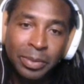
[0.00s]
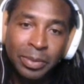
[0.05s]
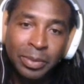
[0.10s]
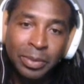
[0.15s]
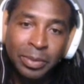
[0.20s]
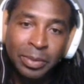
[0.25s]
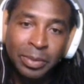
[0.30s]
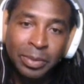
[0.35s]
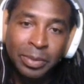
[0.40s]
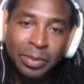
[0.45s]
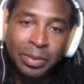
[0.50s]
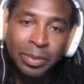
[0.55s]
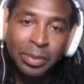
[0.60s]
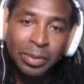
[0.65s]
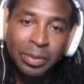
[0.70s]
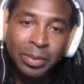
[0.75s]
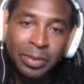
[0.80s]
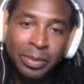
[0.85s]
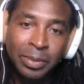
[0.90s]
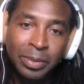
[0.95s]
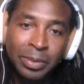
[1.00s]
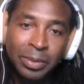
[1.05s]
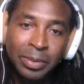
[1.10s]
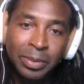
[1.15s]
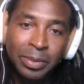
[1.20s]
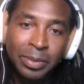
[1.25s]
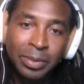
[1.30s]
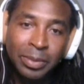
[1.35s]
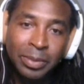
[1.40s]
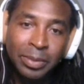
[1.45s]

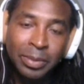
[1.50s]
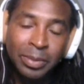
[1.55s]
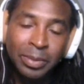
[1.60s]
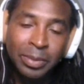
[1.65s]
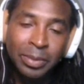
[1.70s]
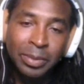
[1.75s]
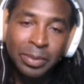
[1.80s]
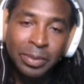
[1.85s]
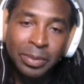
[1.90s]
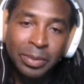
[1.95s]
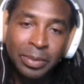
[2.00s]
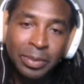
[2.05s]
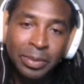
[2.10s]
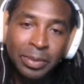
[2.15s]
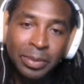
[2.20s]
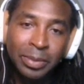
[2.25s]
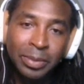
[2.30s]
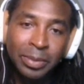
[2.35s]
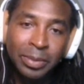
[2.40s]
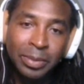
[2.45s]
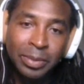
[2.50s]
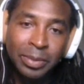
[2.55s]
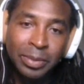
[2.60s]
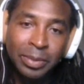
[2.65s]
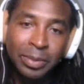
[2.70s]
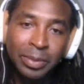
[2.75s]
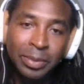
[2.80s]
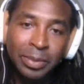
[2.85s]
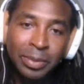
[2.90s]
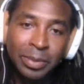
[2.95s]

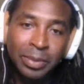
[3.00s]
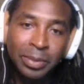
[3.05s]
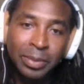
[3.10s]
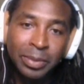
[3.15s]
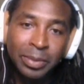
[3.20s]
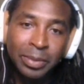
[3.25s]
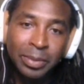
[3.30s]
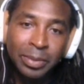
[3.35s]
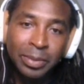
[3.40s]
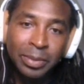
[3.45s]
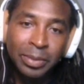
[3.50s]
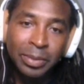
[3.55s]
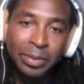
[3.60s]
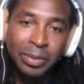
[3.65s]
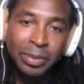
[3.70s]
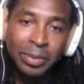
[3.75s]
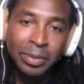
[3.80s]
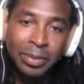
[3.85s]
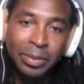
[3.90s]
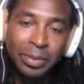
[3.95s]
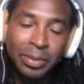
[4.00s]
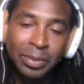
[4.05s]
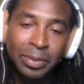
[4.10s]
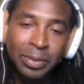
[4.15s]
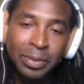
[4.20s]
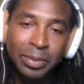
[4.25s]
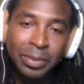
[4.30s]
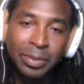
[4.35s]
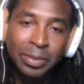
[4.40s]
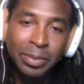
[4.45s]

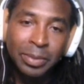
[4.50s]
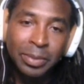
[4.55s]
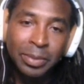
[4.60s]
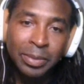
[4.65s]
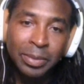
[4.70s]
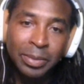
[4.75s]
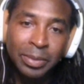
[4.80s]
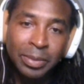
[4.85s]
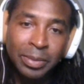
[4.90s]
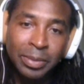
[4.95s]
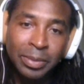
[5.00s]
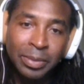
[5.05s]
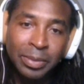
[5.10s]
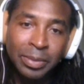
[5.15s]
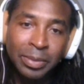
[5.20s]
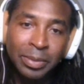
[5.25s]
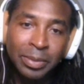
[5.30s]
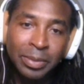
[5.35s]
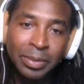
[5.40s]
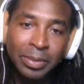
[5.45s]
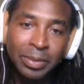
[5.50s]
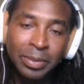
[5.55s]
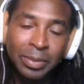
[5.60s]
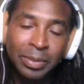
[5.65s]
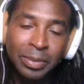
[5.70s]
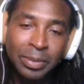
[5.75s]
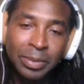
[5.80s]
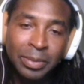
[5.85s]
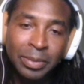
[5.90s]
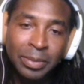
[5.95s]

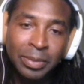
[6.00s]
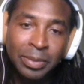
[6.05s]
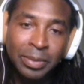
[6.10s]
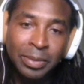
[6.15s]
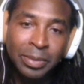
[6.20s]
[no speech]